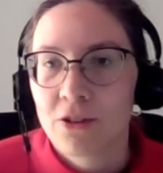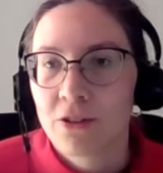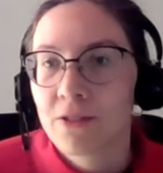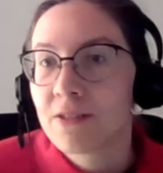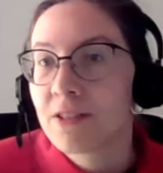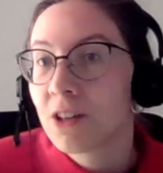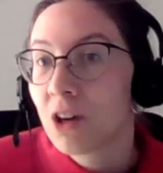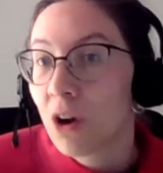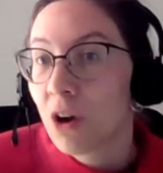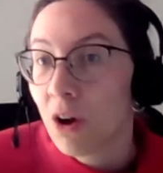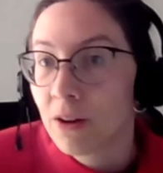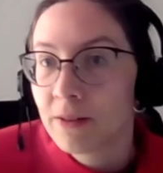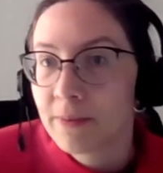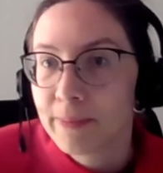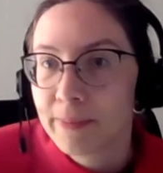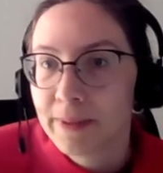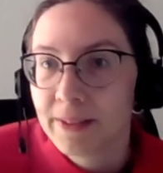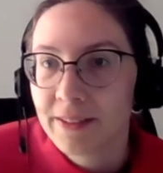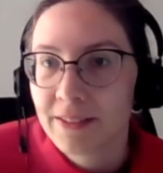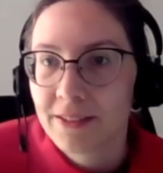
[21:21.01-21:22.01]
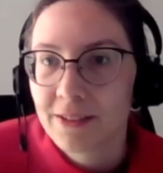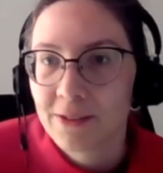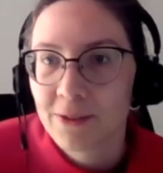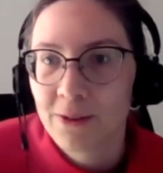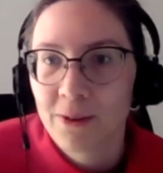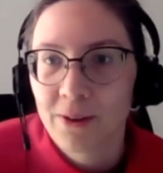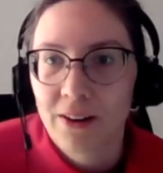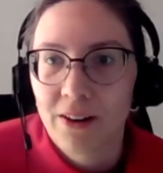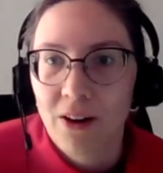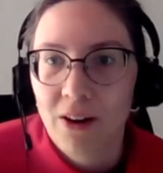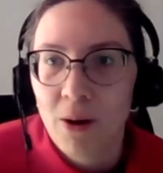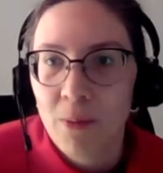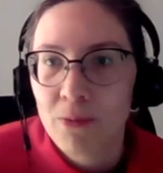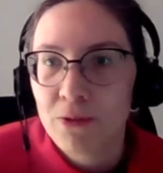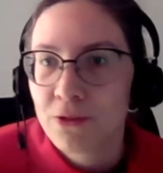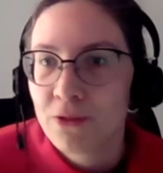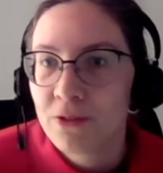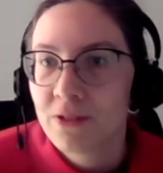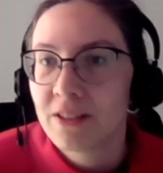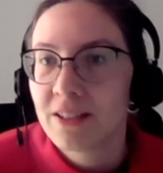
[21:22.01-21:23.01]
sort of secondment or
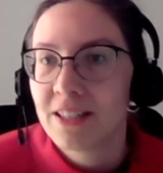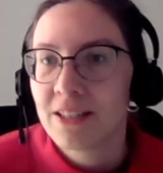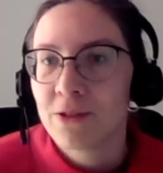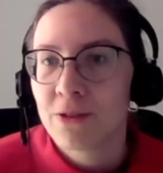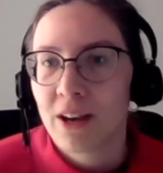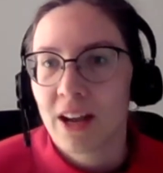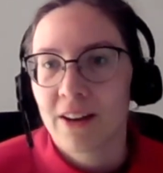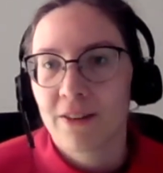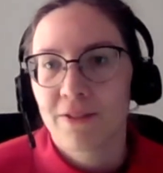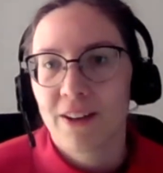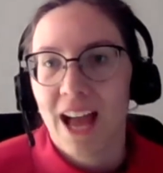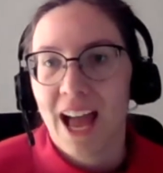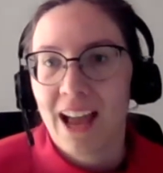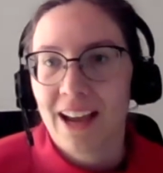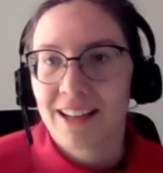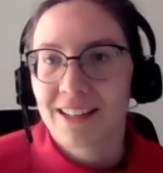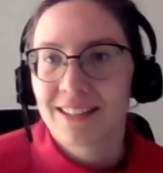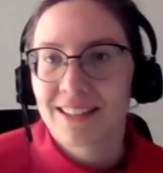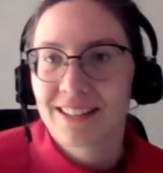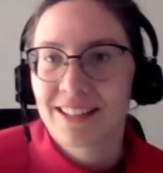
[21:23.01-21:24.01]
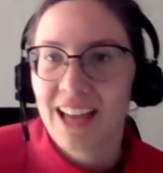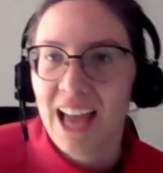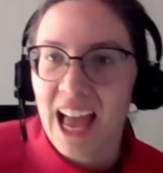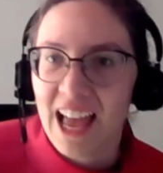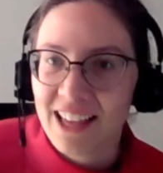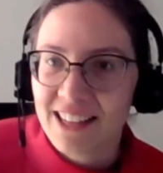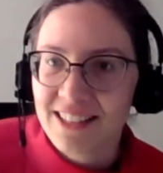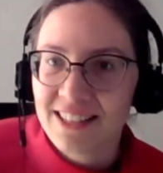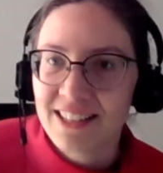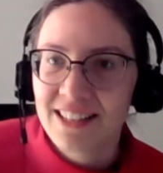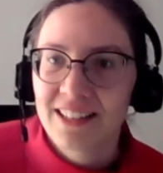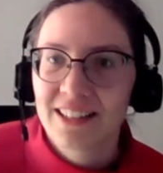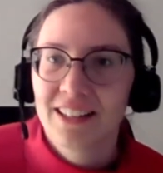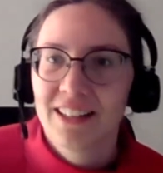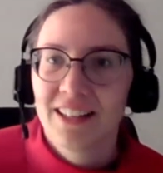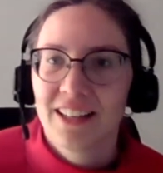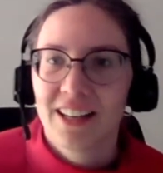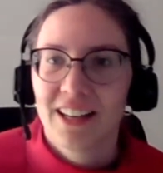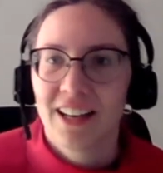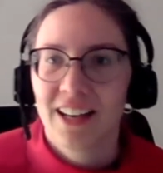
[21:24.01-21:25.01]
opportunities to kind of act as.
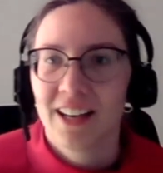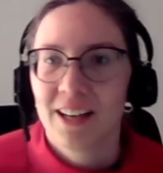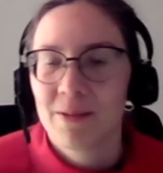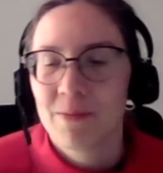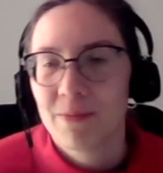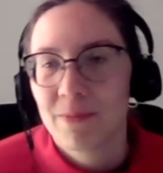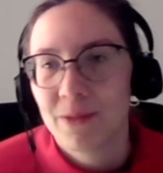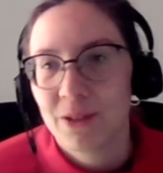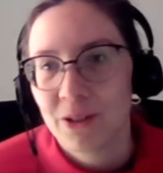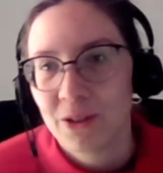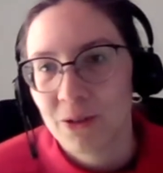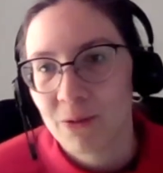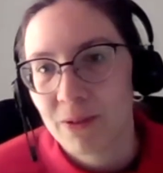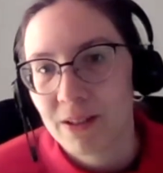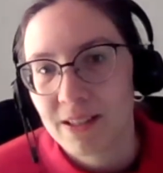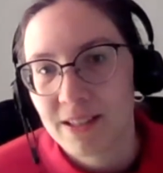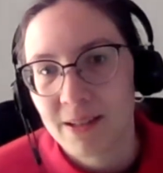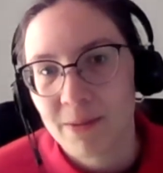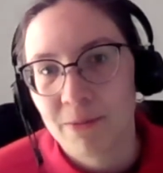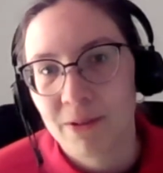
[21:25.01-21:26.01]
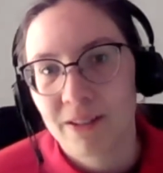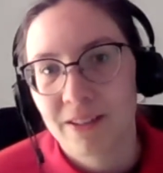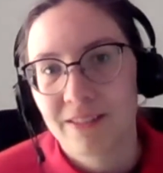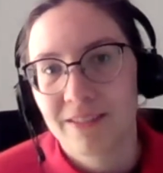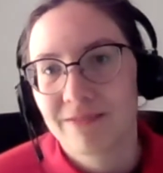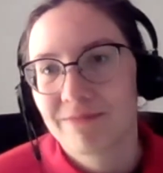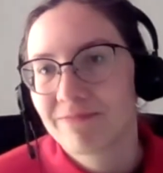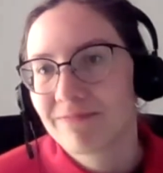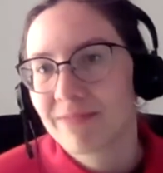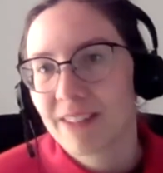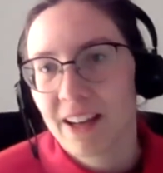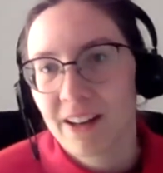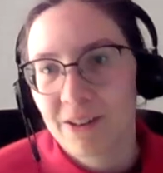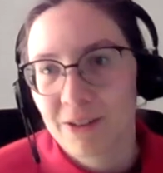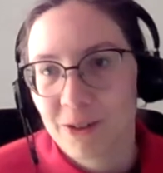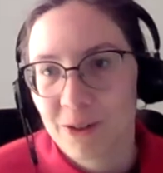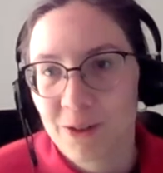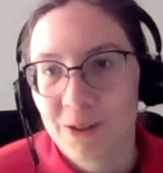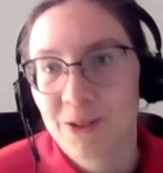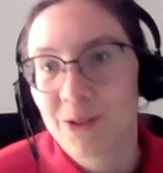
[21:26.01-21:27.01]
Um, you know, when someone I don't
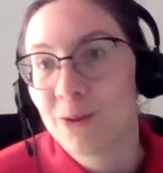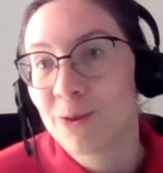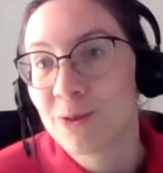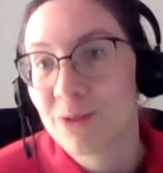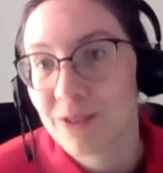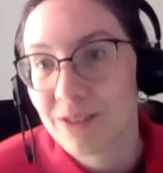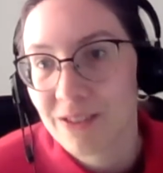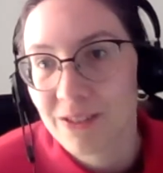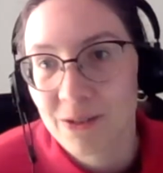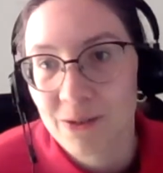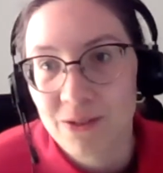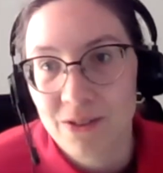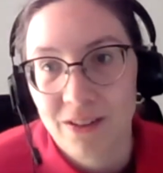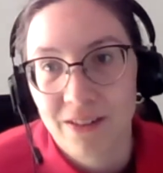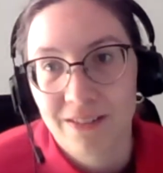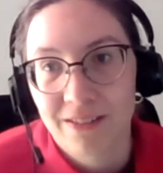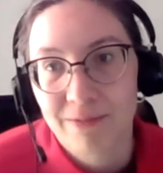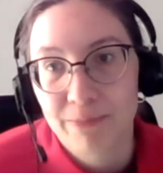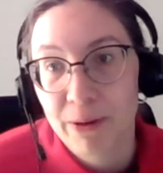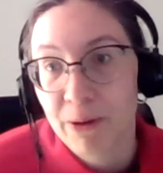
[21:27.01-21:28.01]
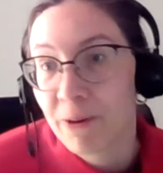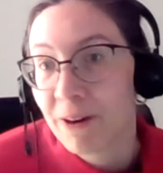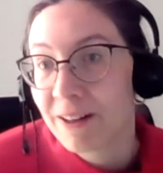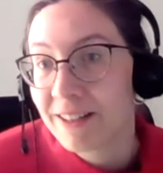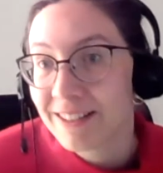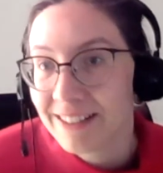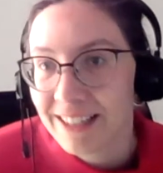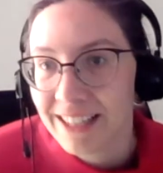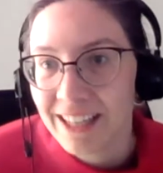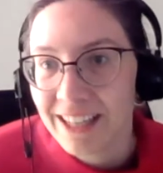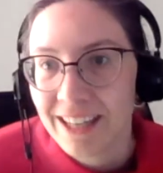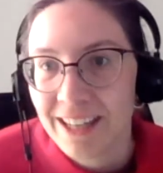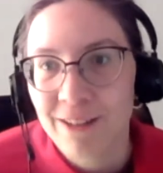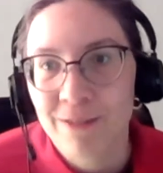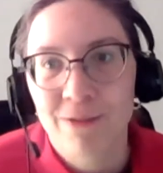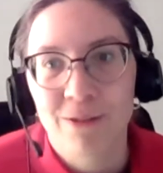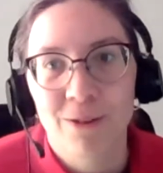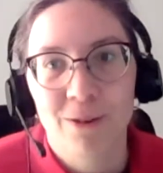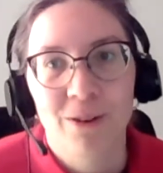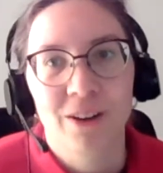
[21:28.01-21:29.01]
know it goes goes on parental
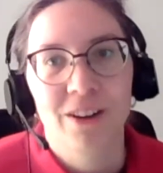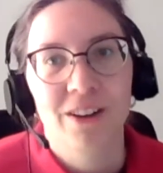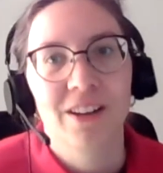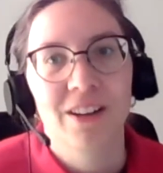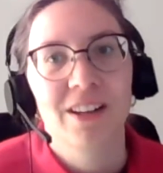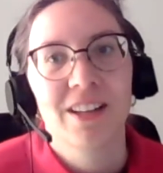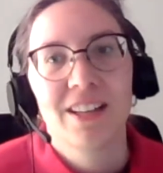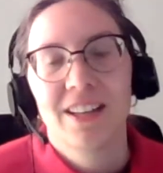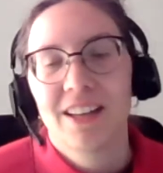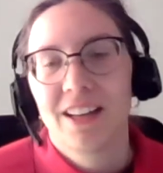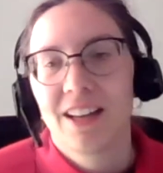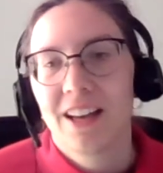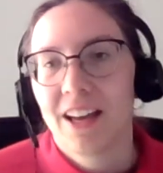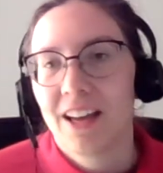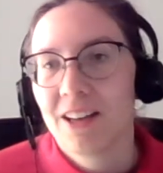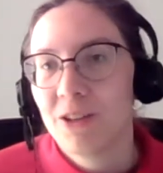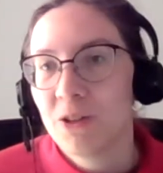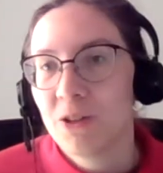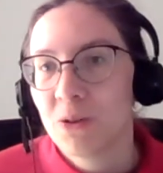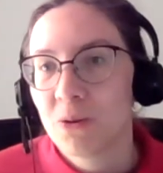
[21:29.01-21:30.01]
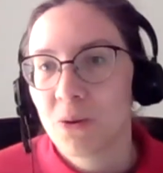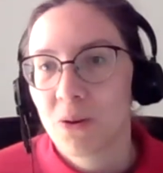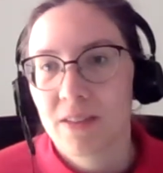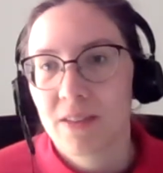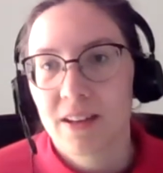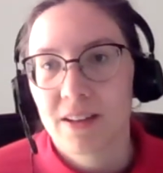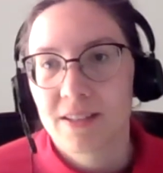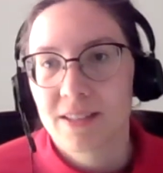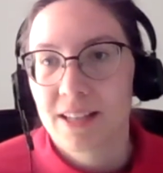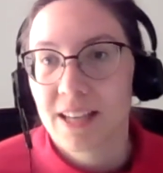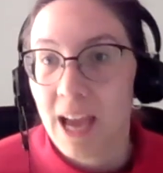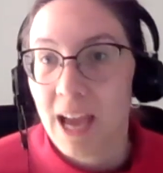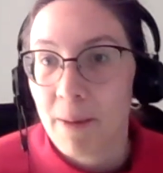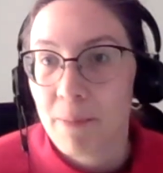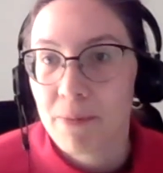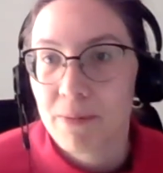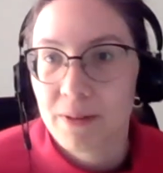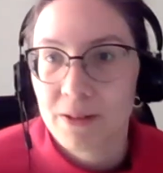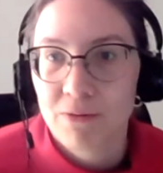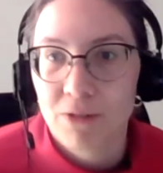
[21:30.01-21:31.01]
leave or uh, you know, or there's a
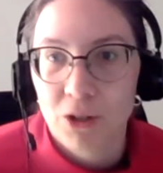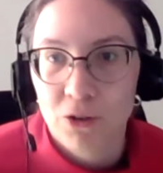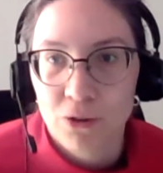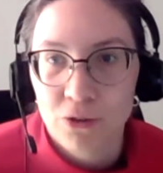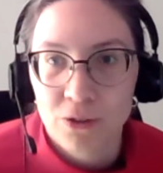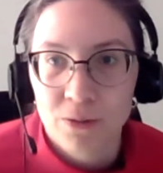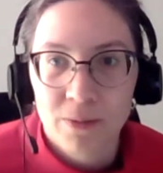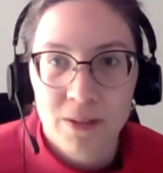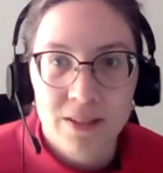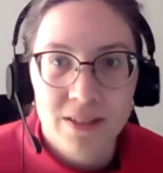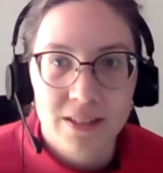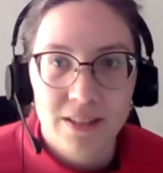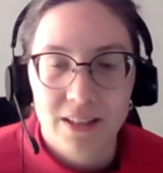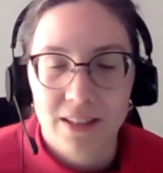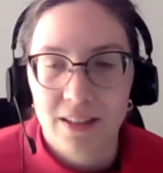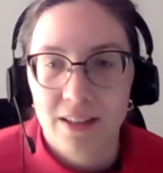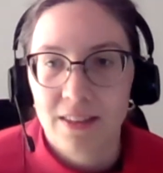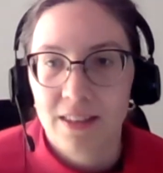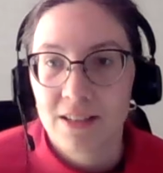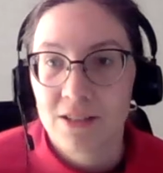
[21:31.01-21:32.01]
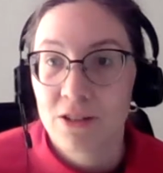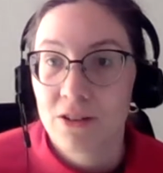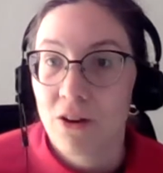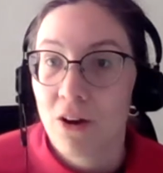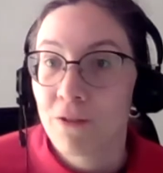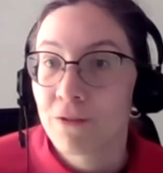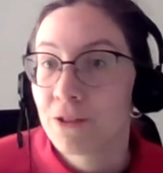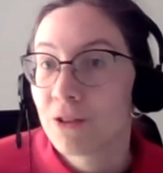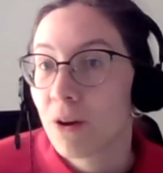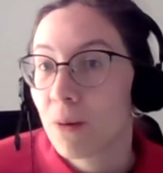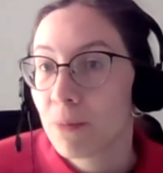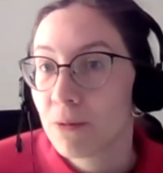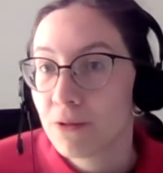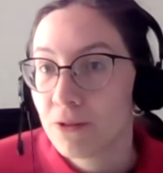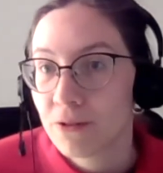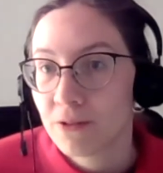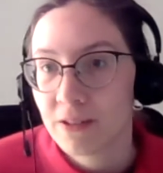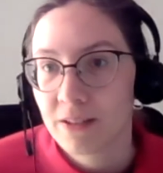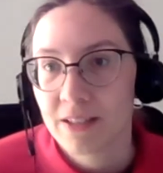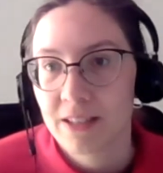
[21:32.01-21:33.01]
gap in recruitment, uh, there's often
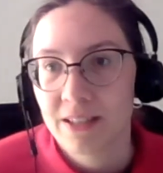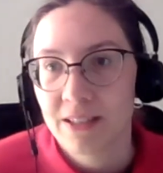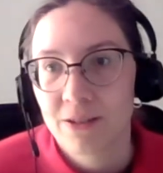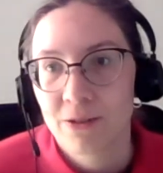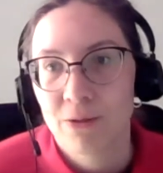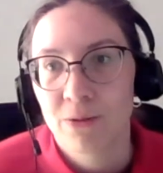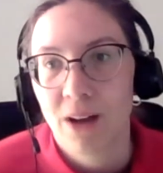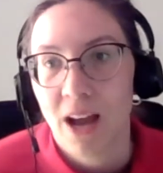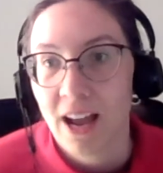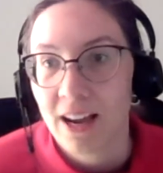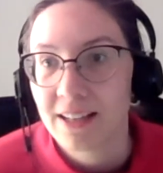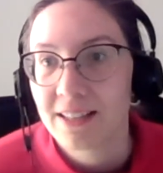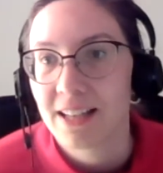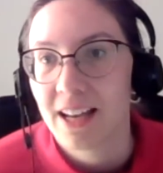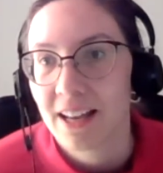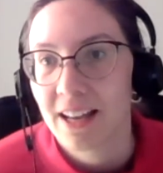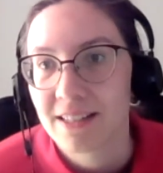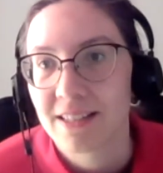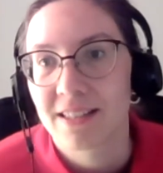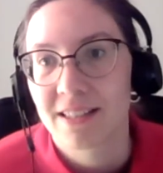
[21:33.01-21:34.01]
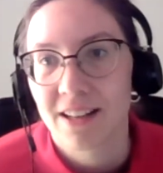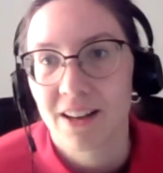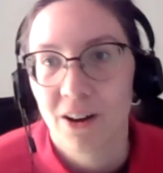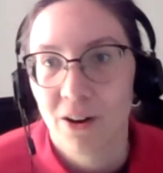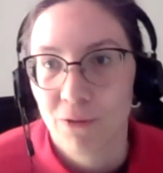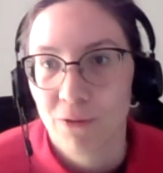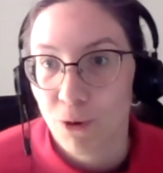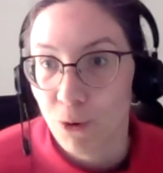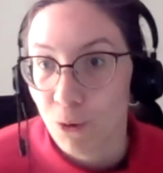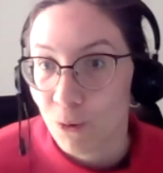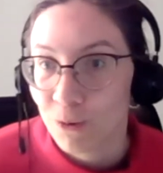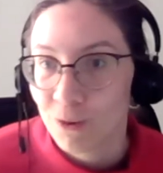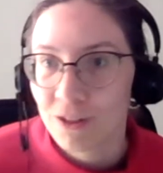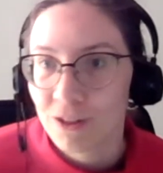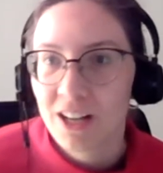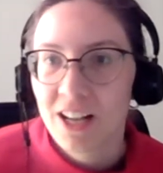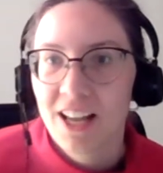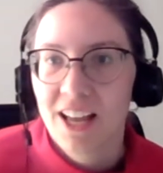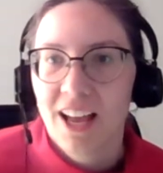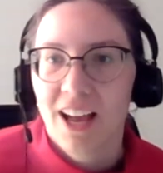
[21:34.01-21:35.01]
opportunities to act as a role.
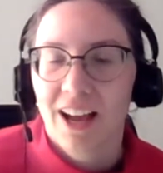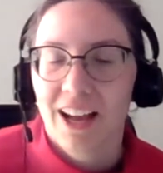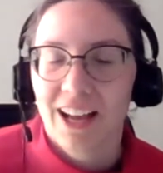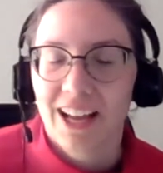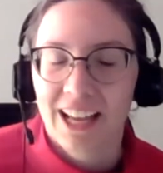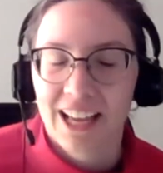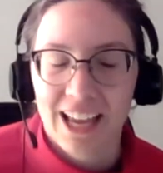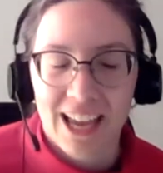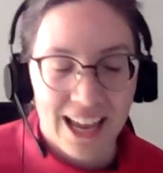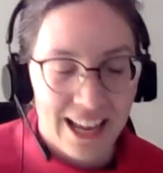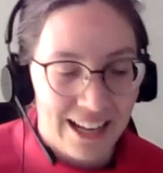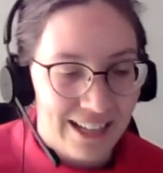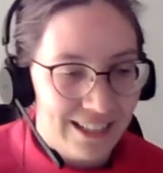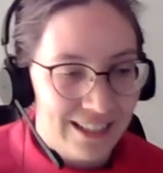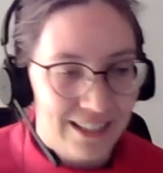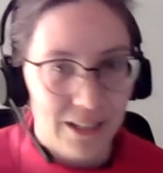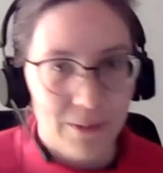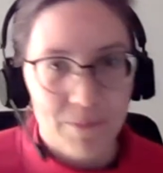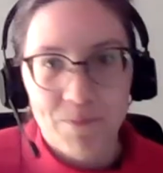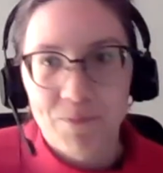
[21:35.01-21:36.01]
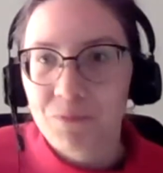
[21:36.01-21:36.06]
And